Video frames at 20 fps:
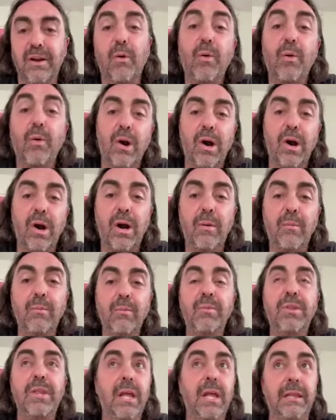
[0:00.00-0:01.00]
or
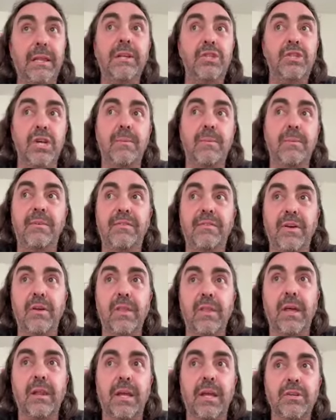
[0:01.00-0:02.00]
the legitimate fear
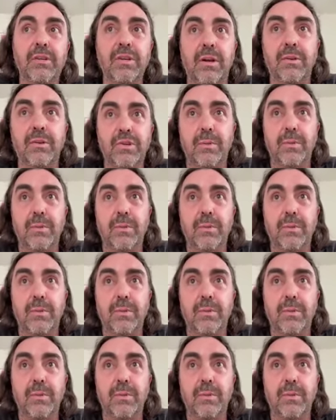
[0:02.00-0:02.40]
that like Donald